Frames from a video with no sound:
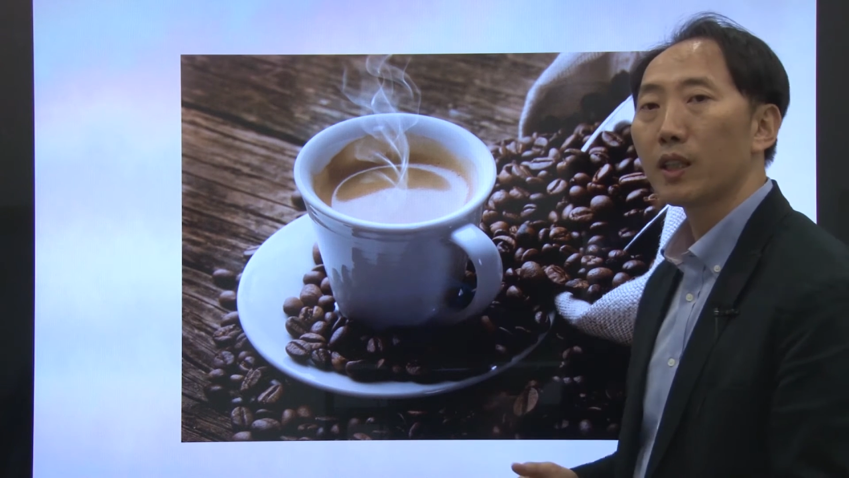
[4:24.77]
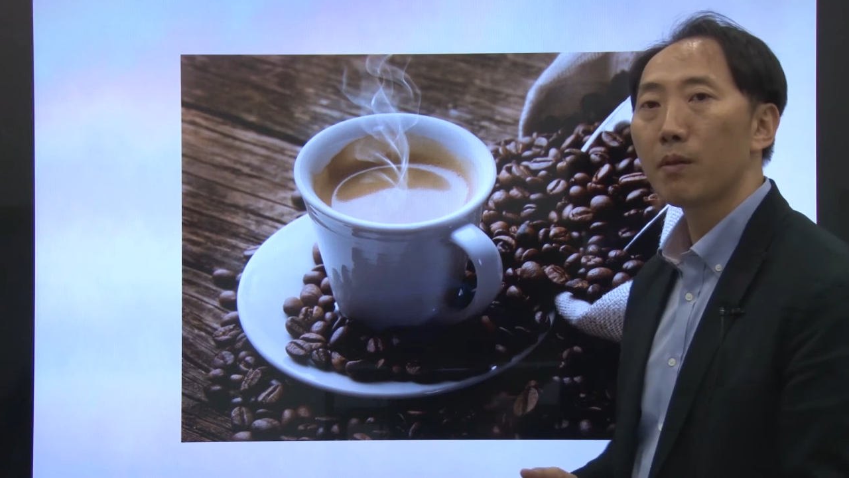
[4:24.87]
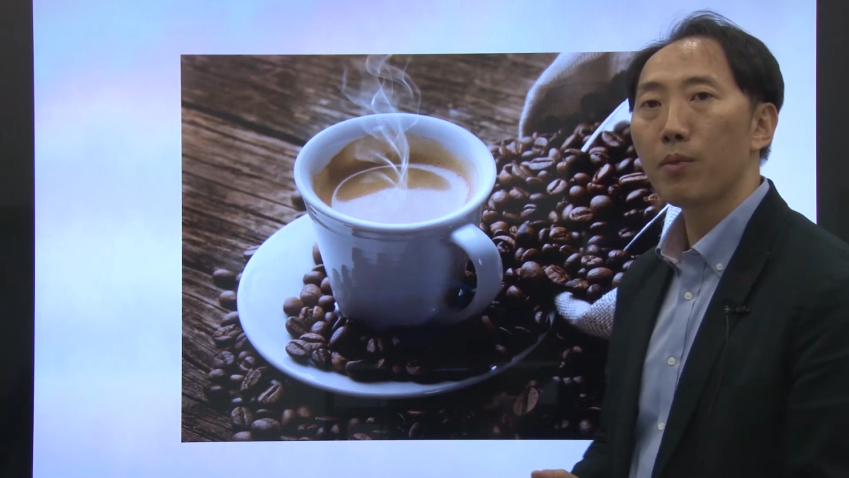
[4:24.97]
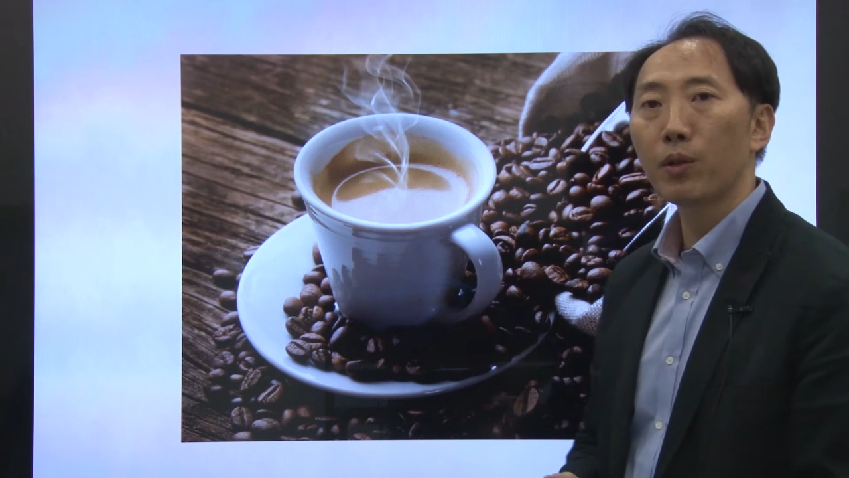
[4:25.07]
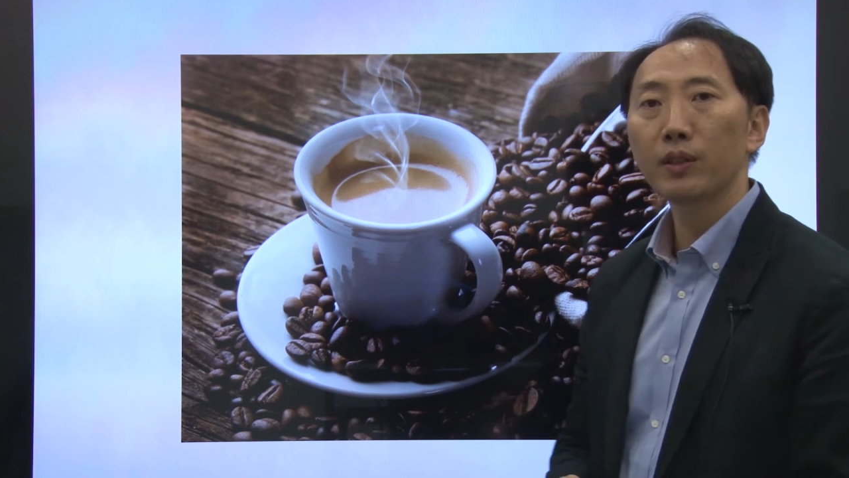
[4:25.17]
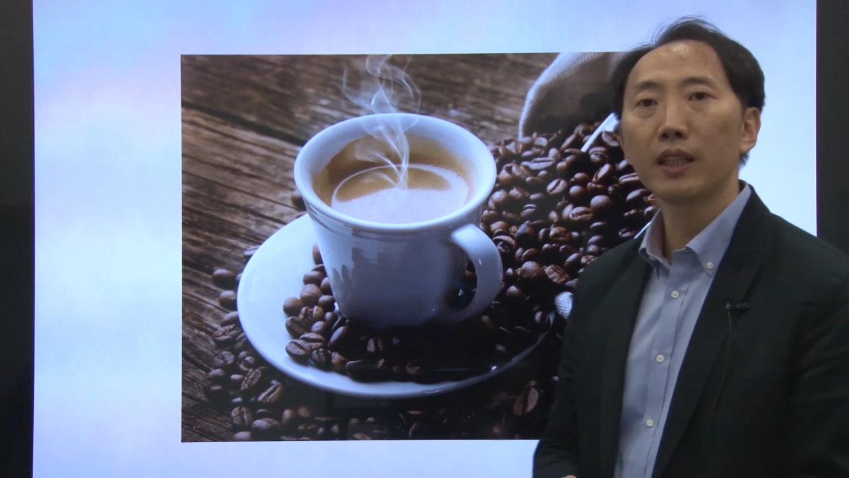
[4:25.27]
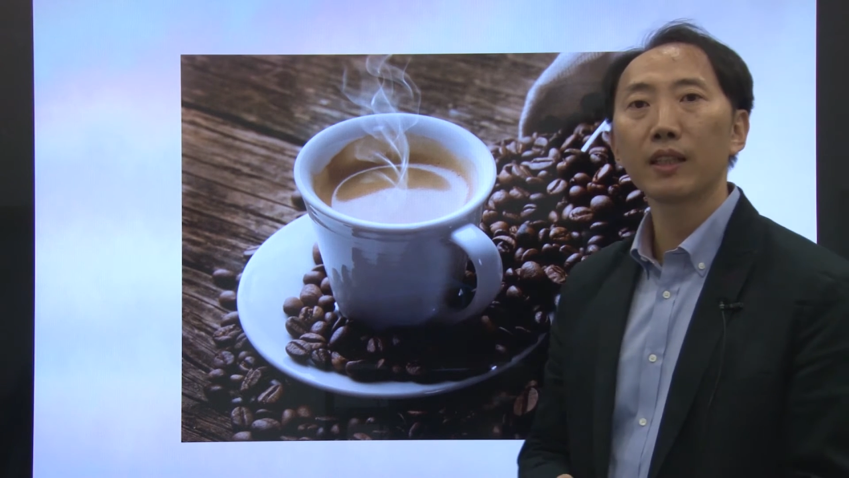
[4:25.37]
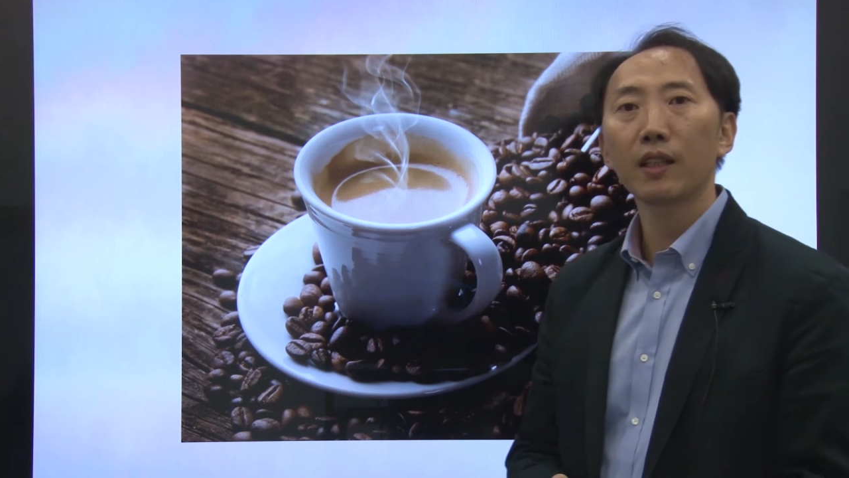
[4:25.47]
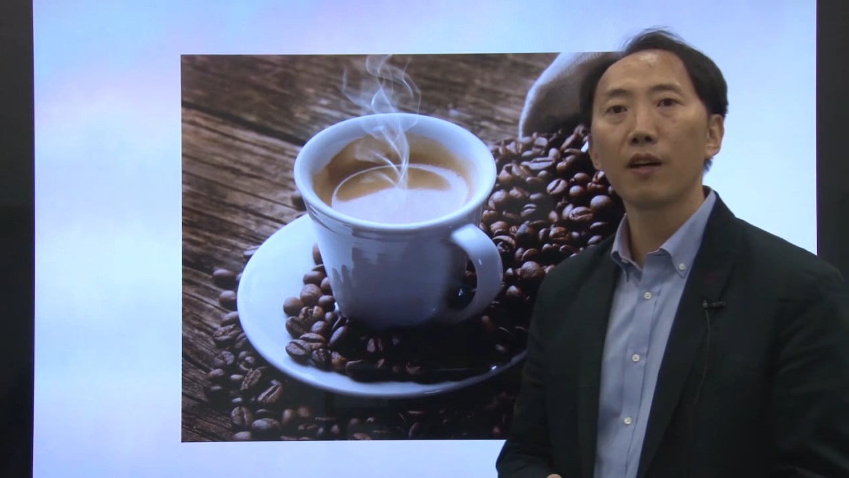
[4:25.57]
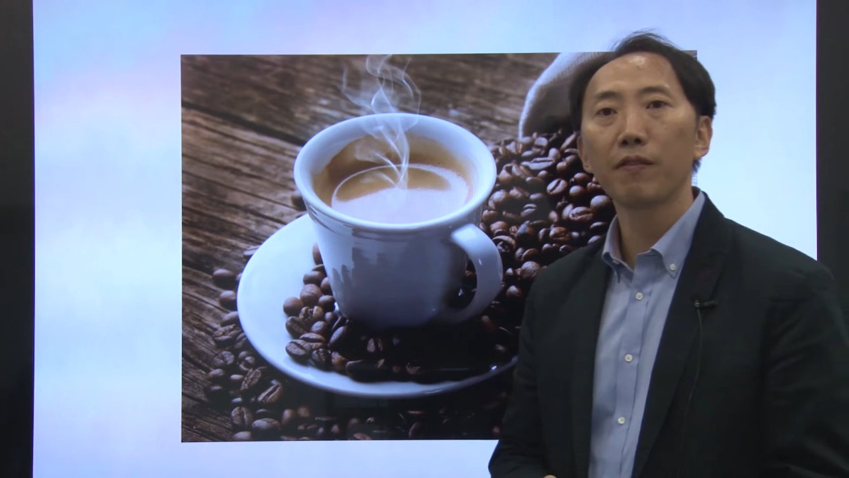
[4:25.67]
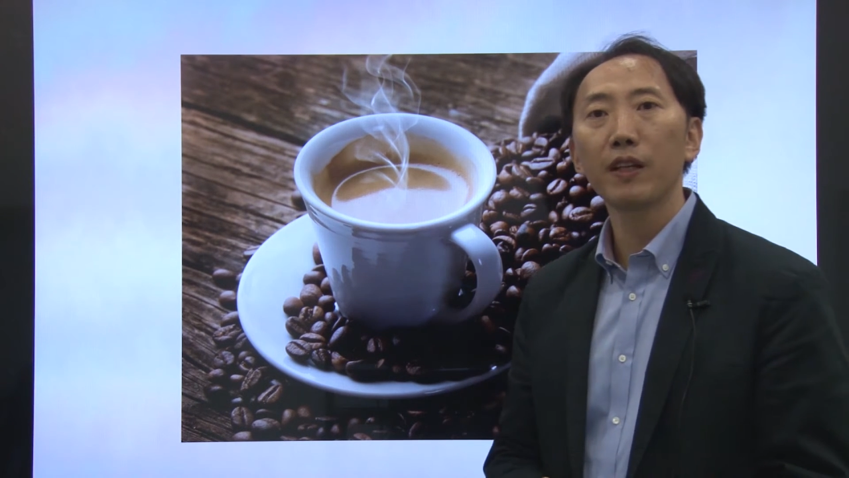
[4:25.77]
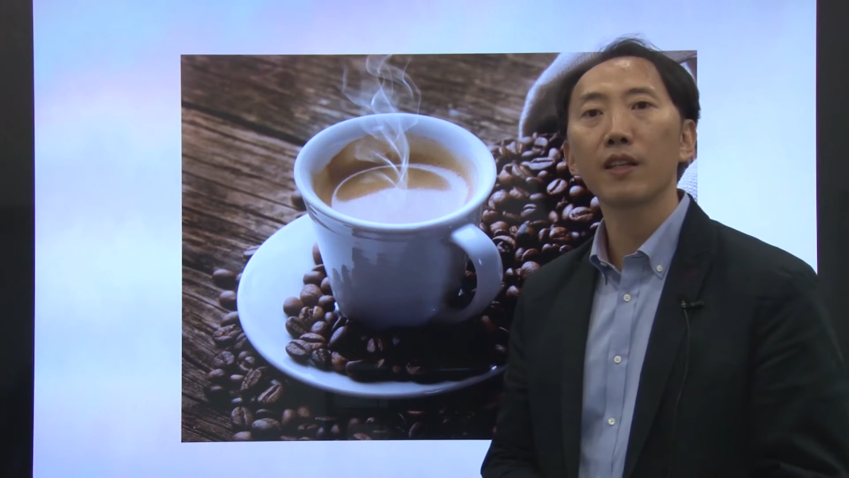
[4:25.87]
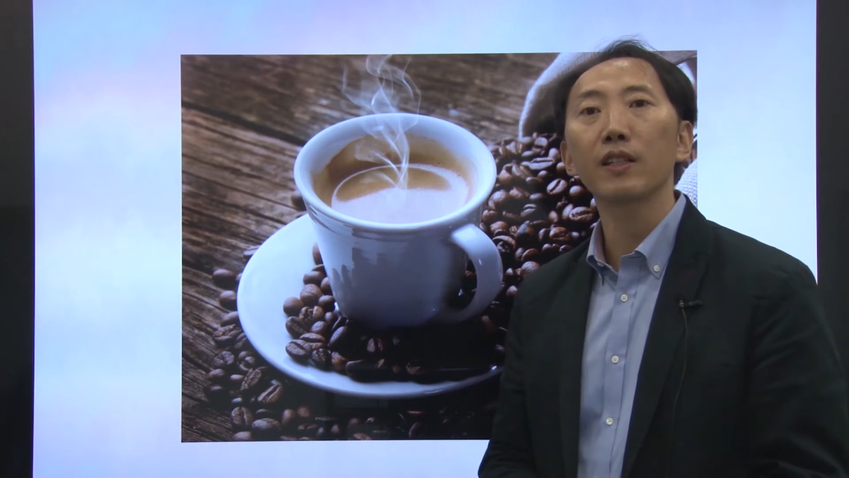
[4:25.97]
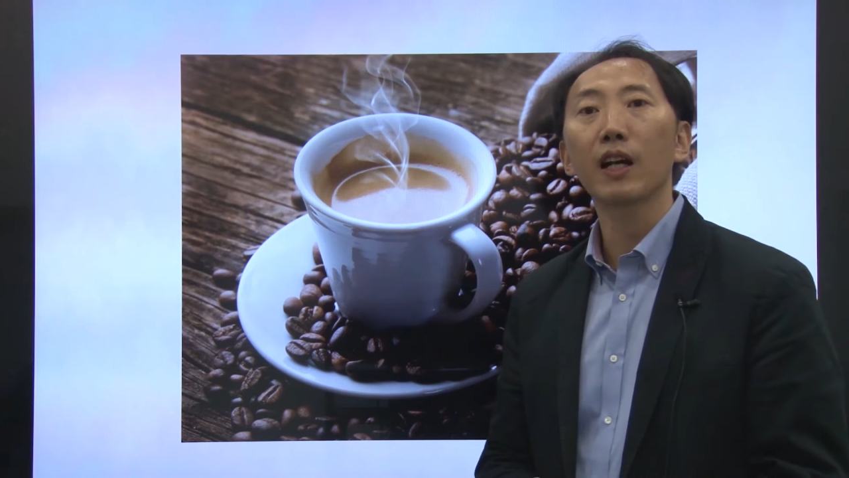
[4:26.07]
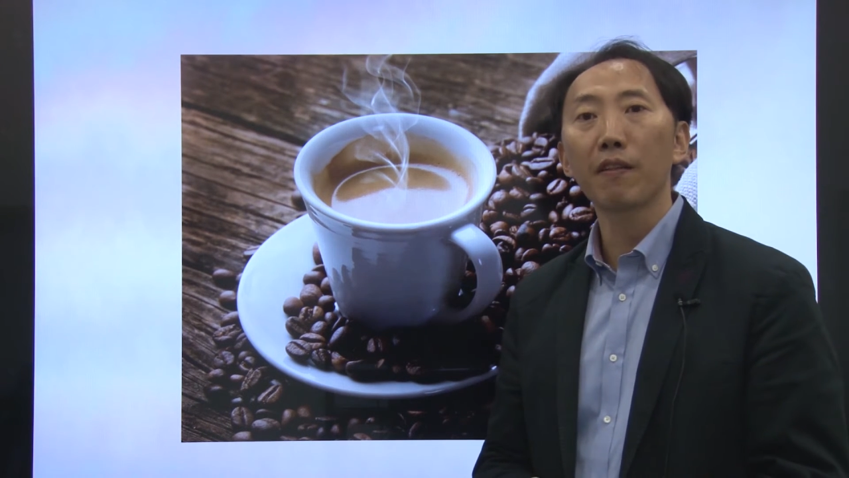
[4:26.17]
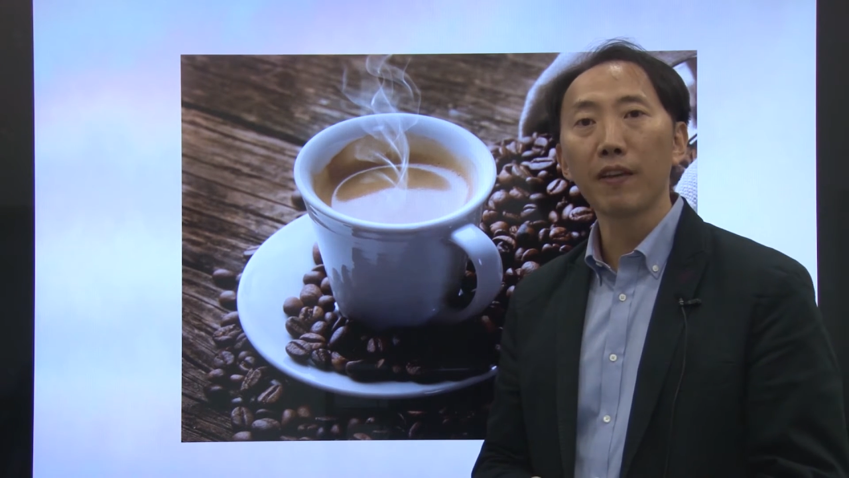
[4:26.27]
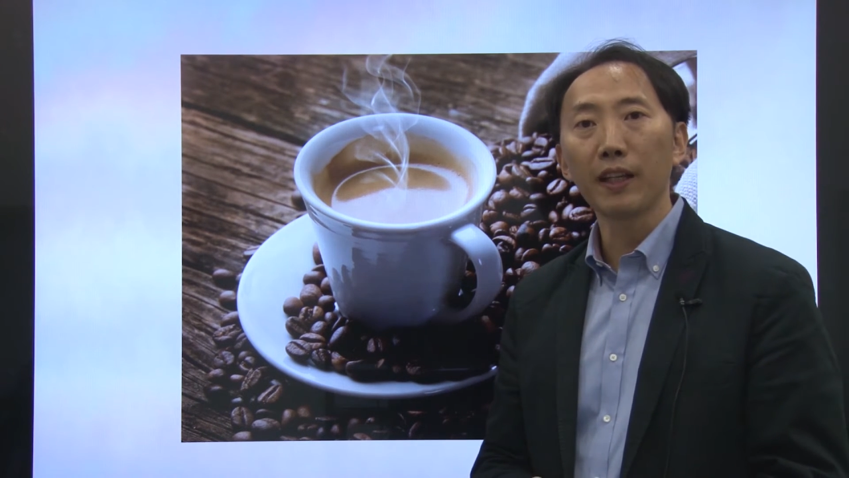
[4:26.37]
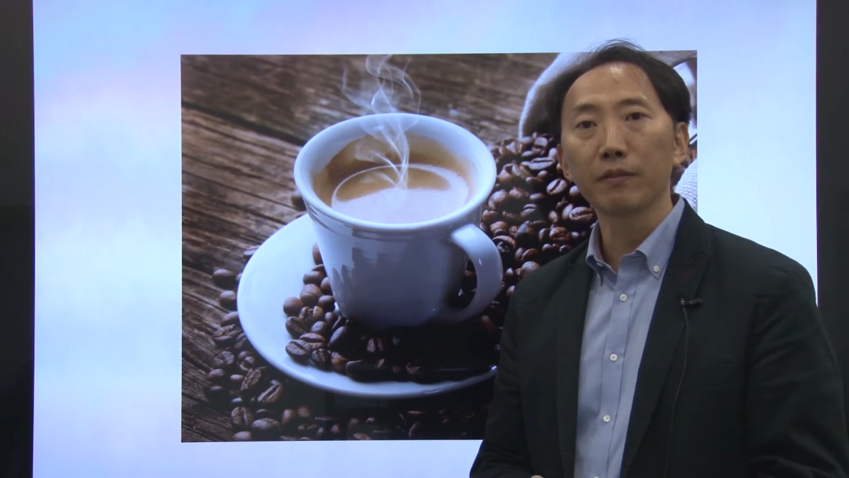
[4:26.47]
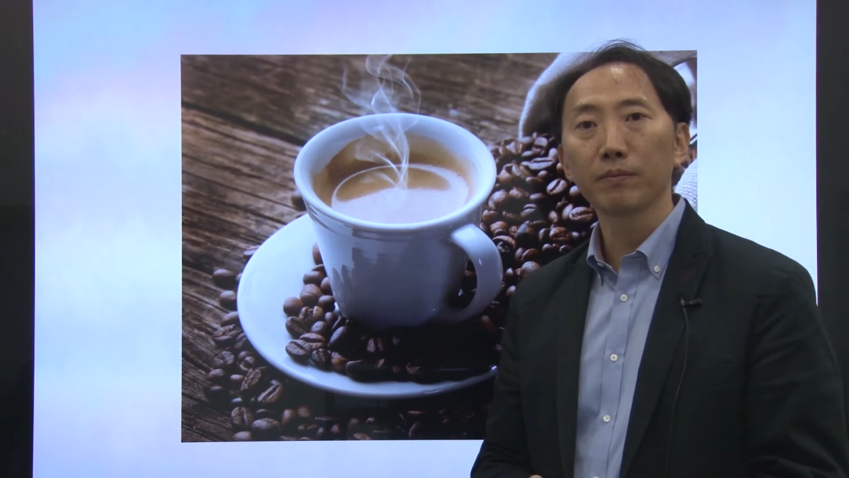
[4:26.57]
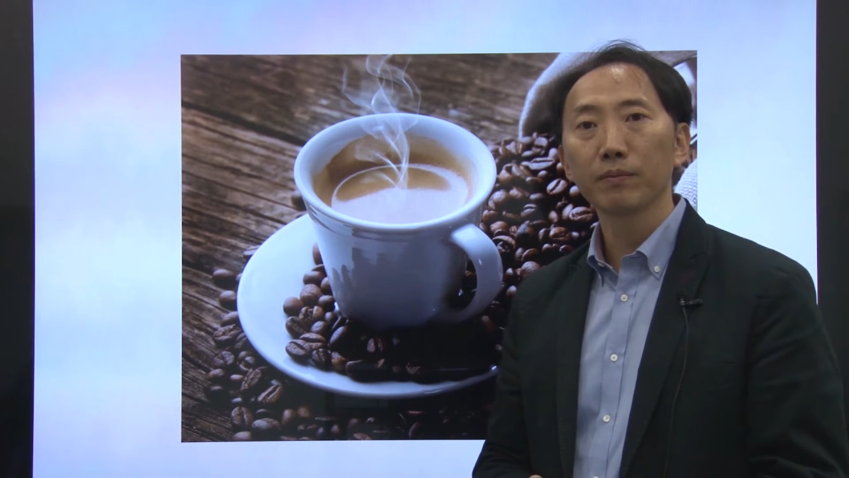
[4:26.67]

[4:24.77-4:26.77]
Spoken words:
components in the coffee is the caffeine.